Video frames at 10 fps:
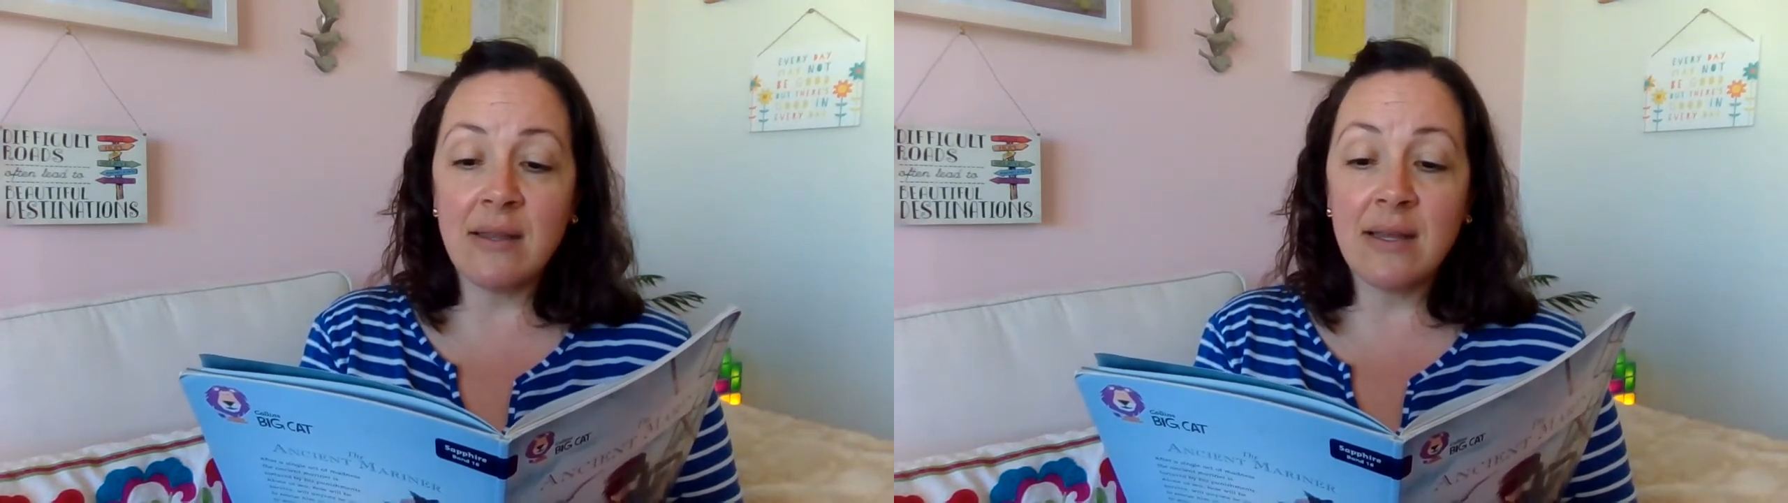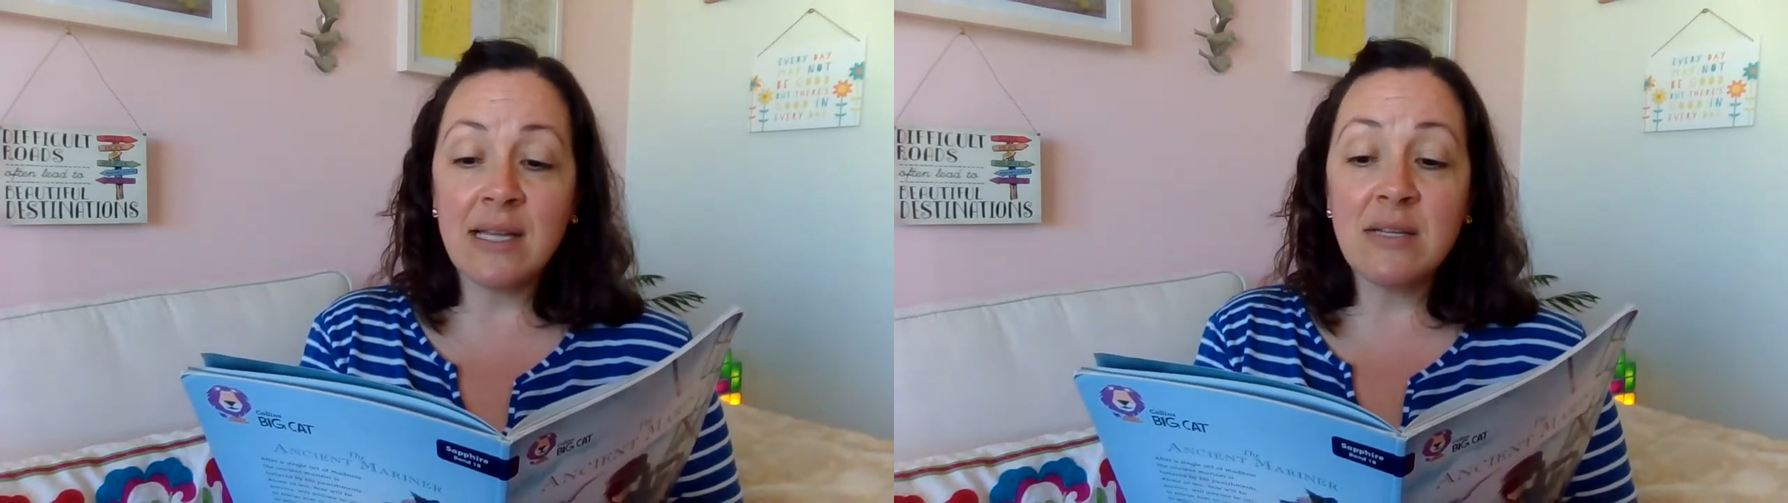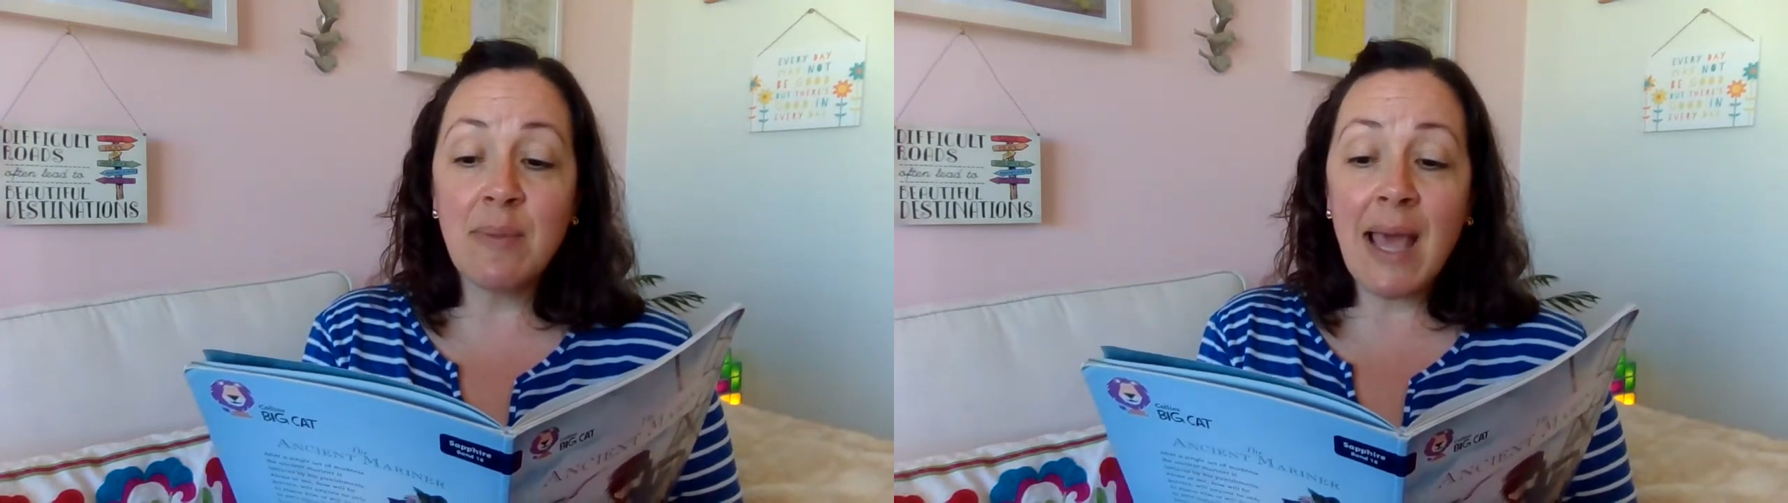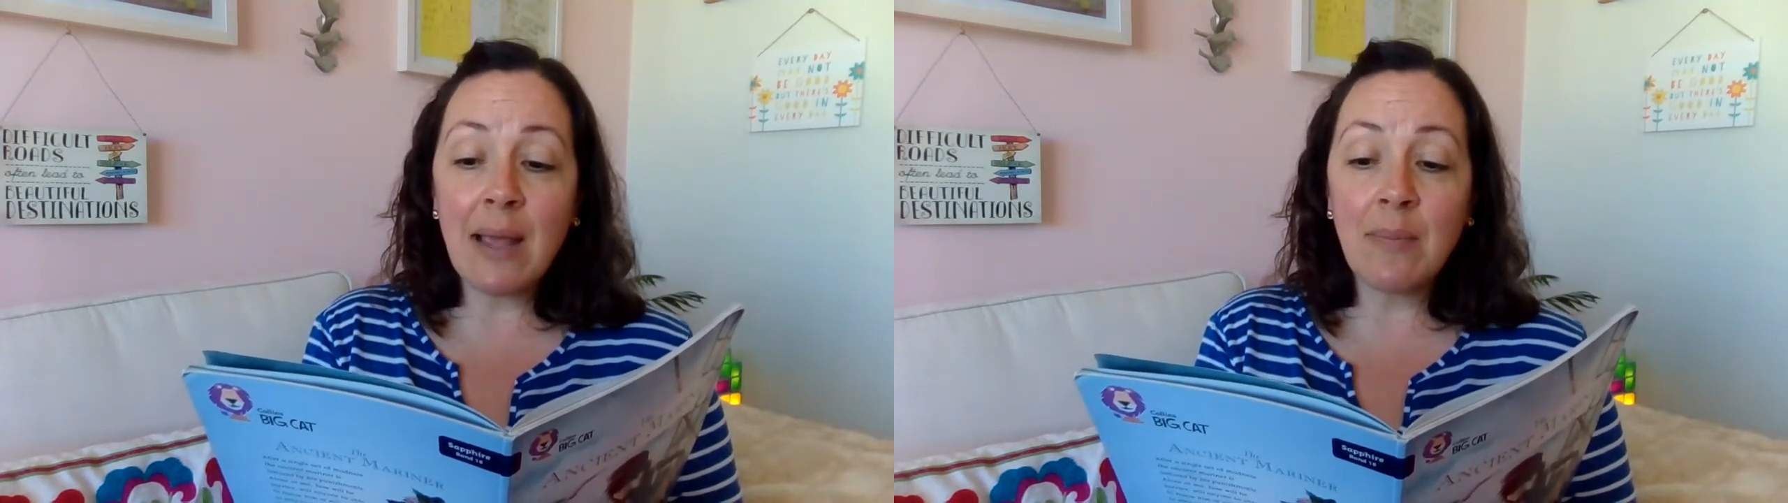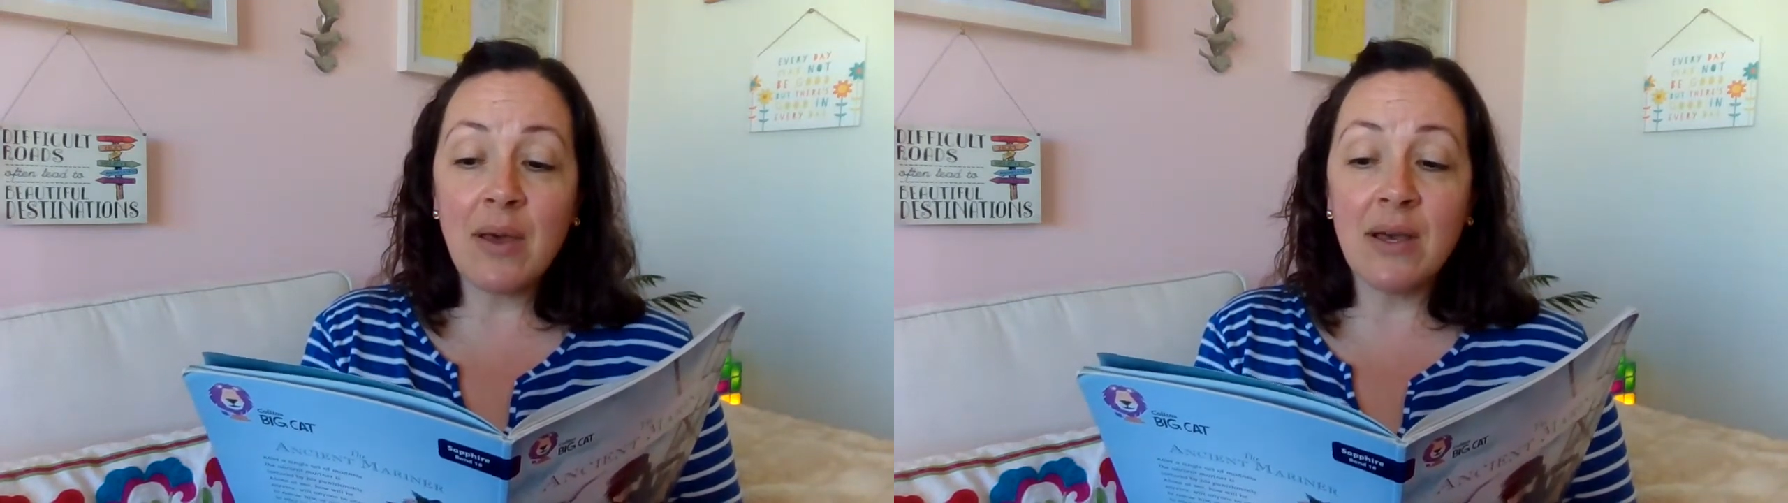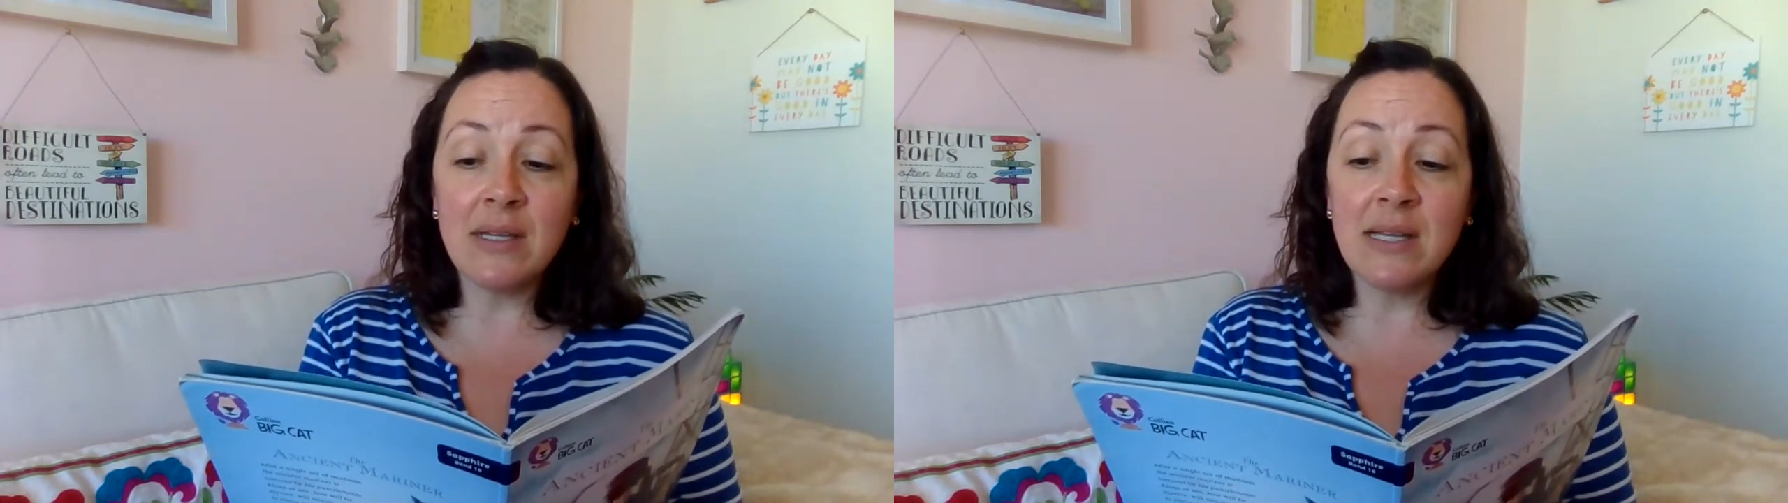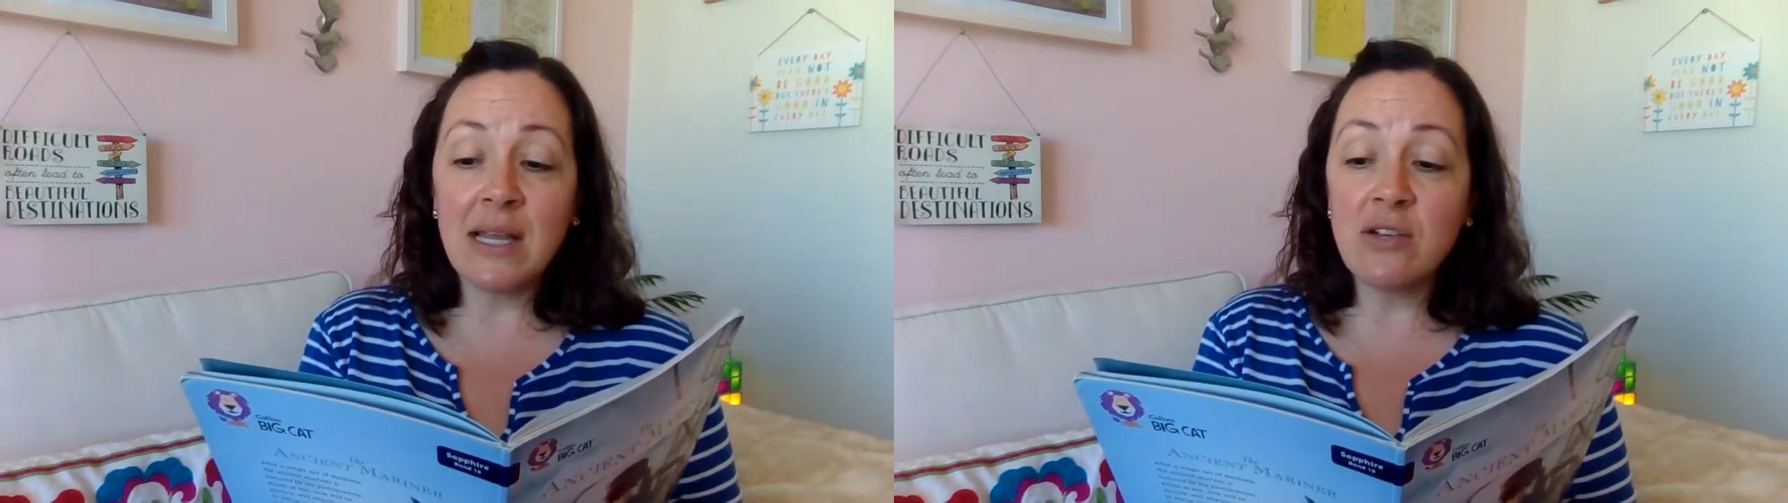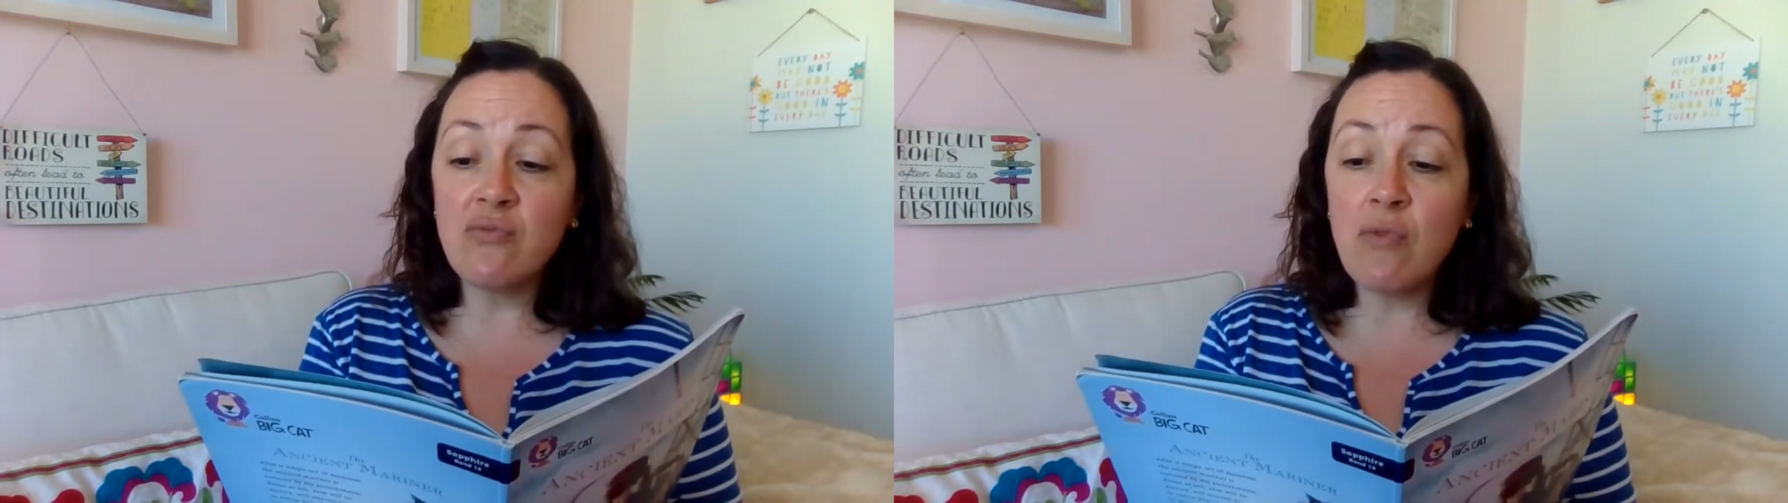and a blackbird,
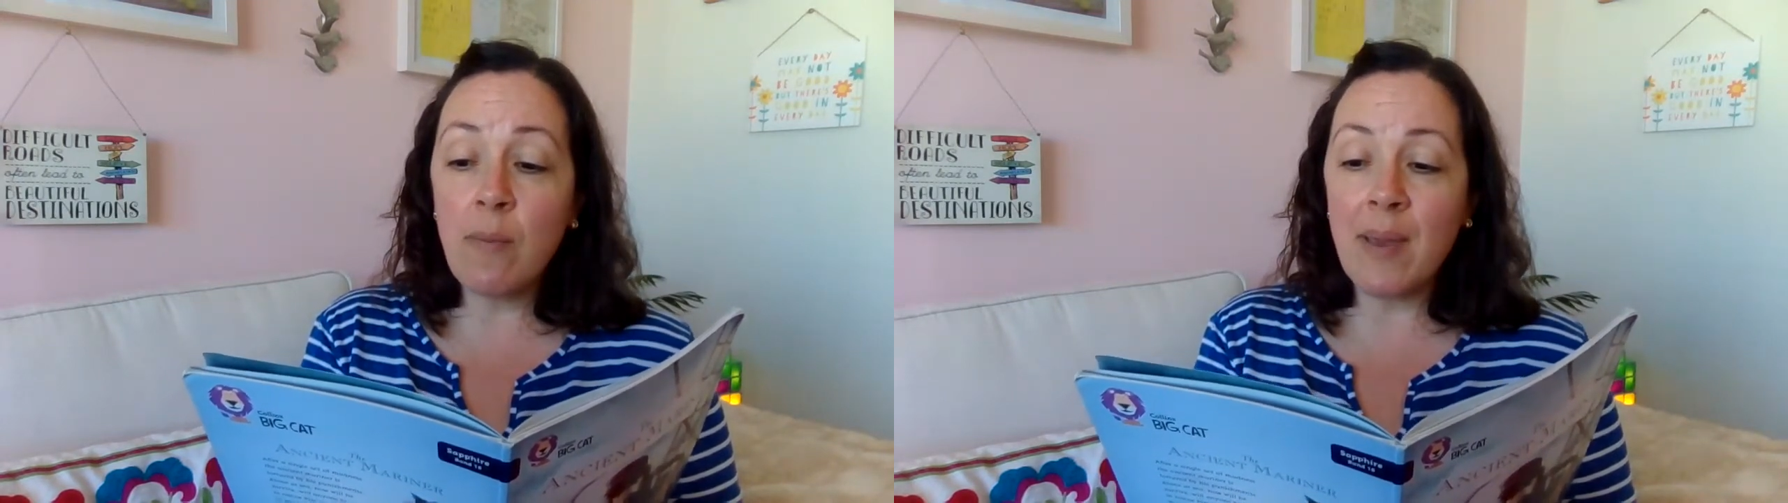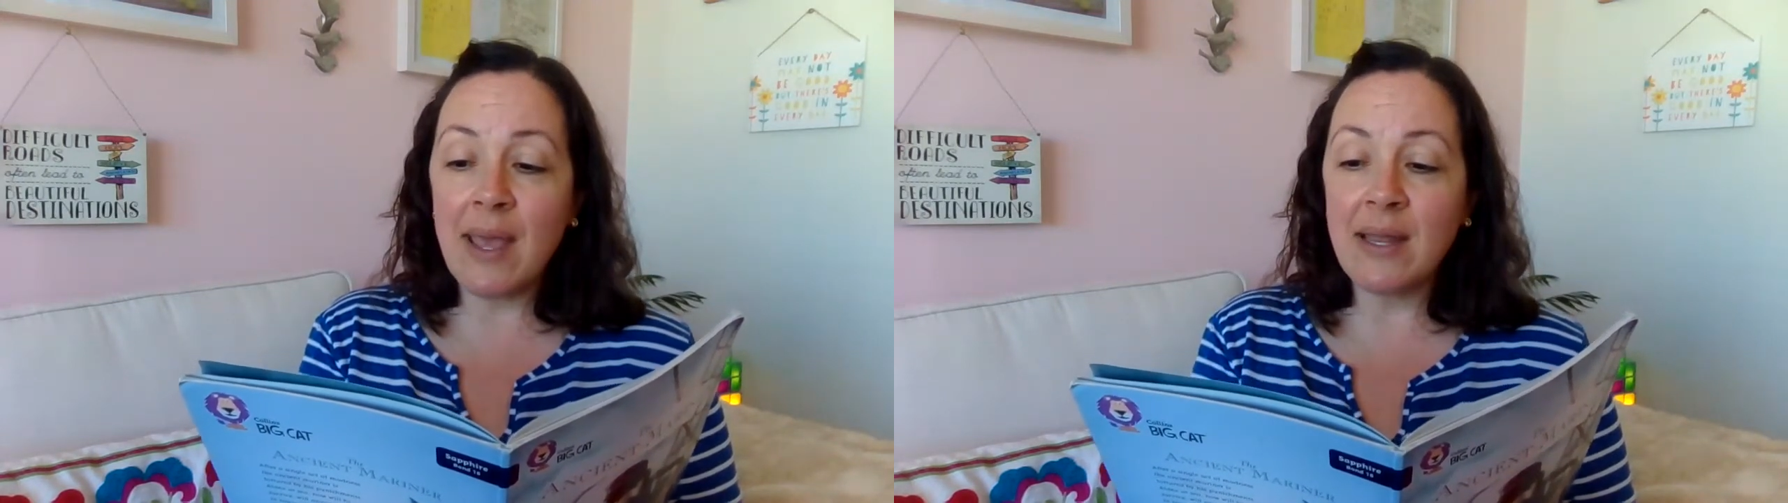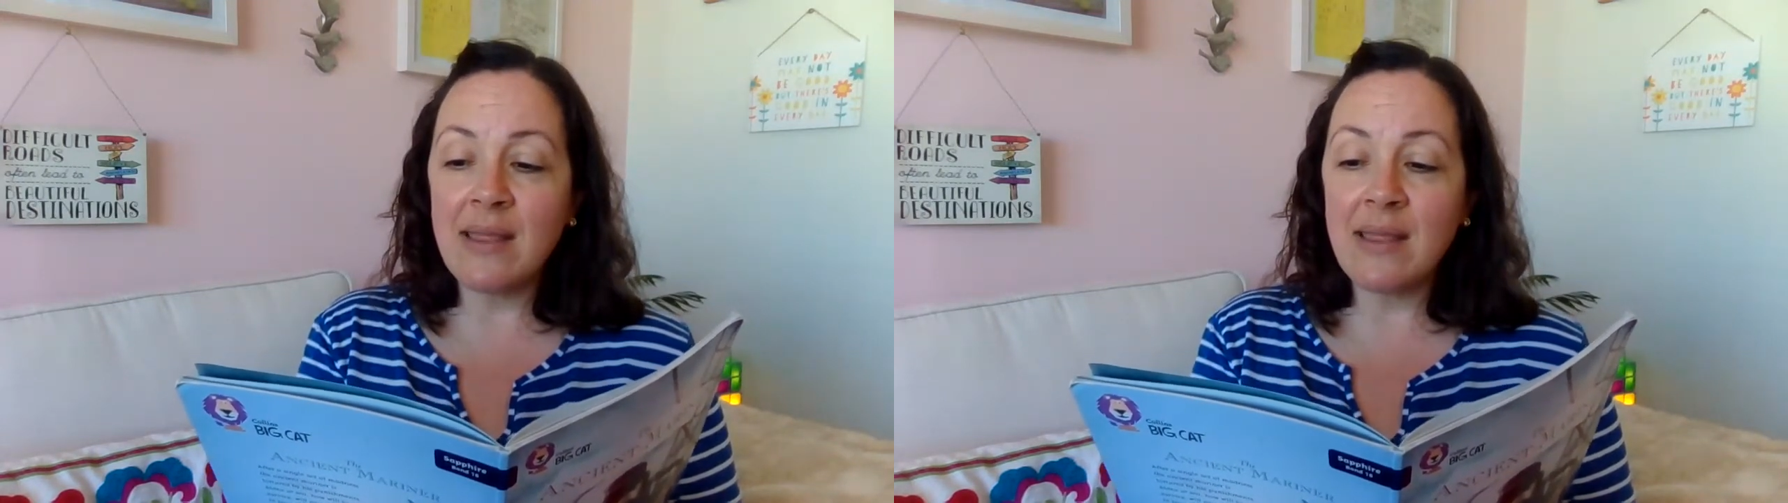and a robin,